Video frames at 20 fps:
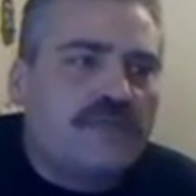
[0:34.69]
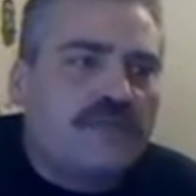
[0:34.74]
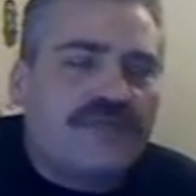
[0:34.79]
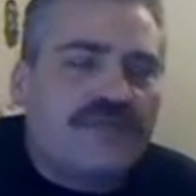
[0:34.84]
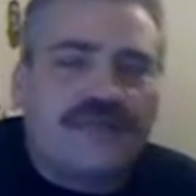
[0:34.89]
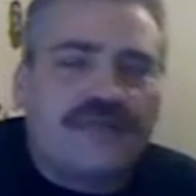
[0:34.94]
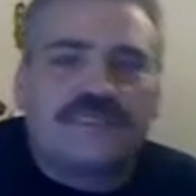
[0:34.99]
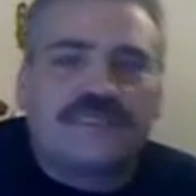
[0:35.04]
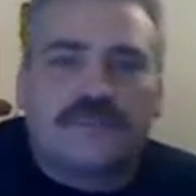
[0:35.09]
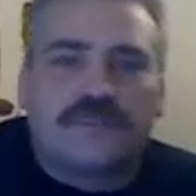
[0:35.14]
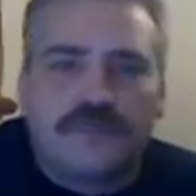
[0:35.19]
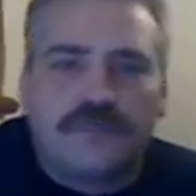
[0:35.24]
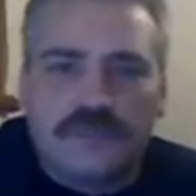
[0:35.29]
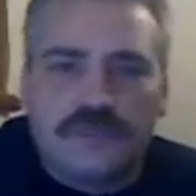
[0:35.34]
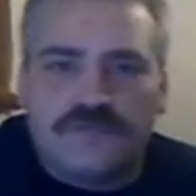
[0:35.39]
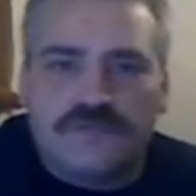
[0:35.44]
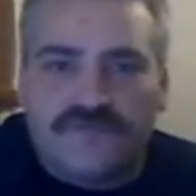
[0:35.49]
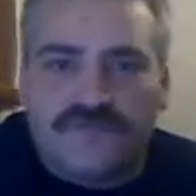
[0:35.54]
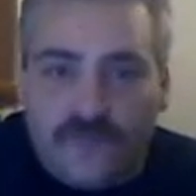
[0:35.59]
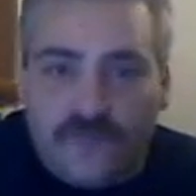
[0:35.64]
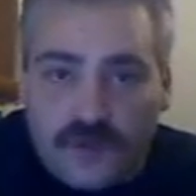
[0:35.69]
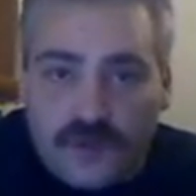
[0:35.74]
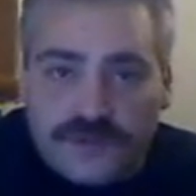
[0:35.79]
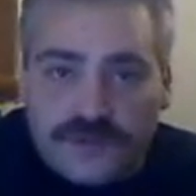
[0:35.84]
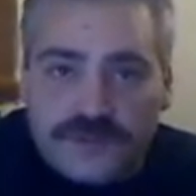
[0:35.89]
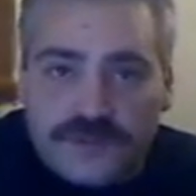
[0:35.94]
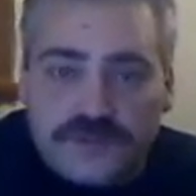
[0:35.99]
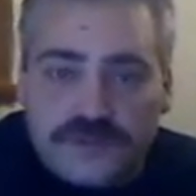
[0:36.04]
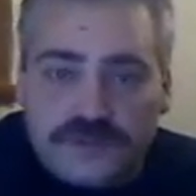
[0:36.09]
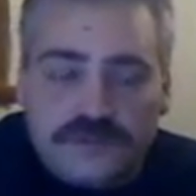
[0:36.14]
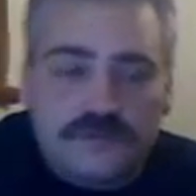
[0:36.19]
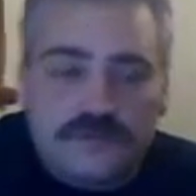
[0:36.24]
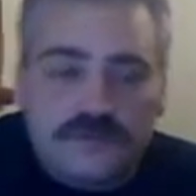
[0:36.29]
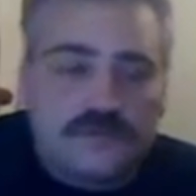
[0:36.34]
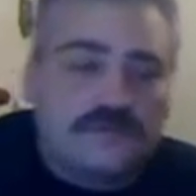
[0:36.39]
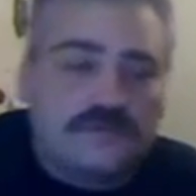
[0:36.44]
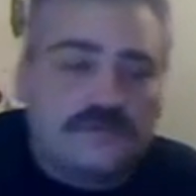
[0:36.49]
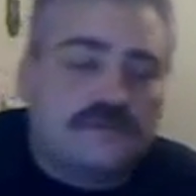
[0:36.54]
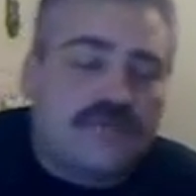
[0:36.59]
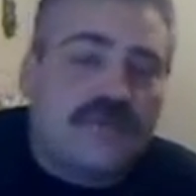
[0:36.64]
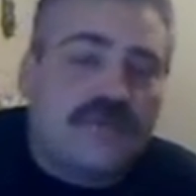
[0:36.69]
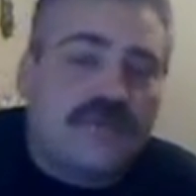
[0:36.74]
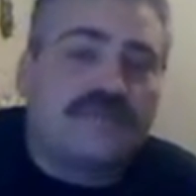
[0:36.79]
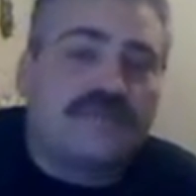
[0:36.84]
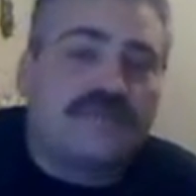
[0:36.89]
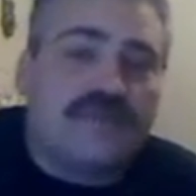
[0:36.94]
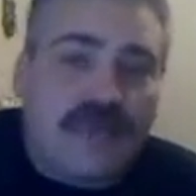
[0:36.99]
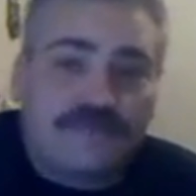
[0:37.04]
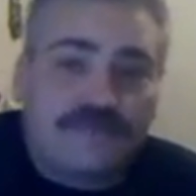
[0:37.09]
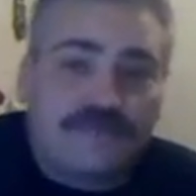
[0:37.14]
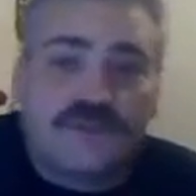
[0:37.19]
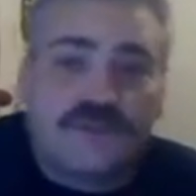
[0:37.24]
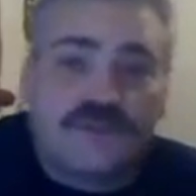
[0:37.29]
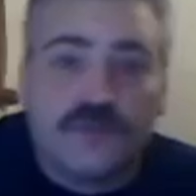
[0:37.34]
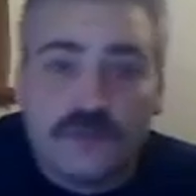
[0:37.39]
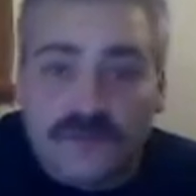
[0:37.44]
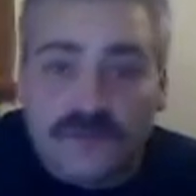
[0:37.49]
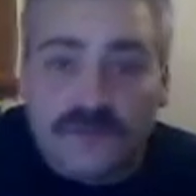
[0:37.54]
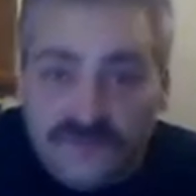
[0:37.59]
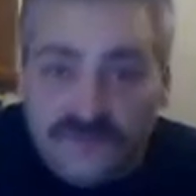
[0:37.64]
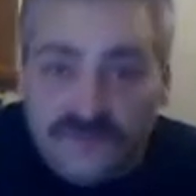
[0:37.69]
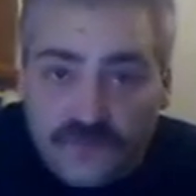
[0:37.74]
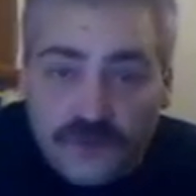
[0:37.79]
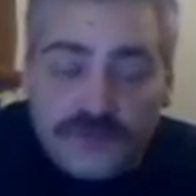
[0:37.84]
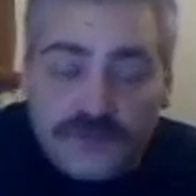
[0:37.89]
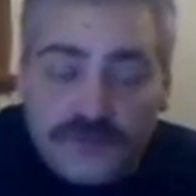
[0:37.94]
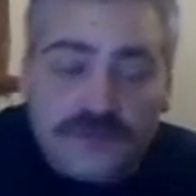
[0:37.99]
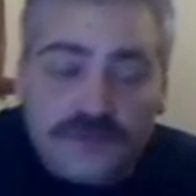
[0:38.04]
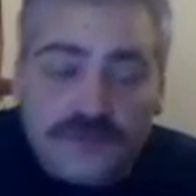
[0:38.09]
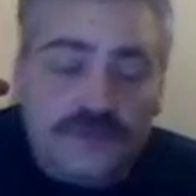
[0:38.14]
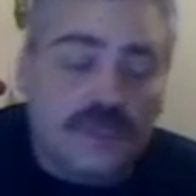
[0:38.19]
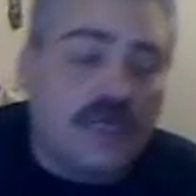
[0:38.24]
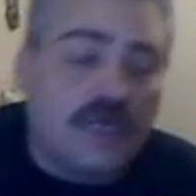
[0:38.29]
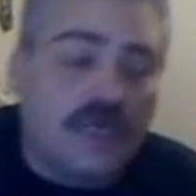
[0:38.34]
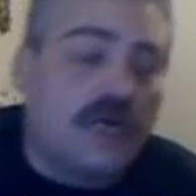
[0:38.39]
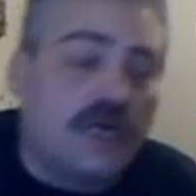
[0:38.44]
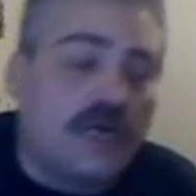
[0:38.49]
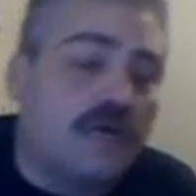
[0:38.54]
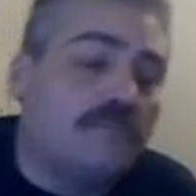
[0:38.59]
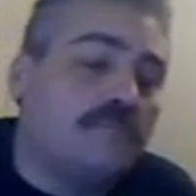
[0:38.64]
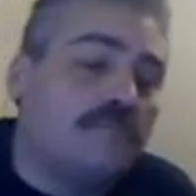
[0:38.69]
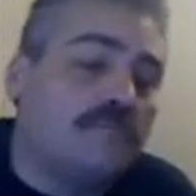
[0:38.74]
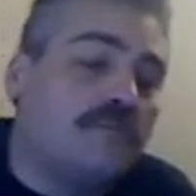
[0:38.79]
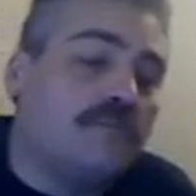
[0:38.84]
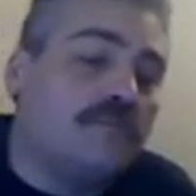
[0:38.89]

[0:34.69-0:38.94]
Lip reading: that is completely false. That is absolutely false. You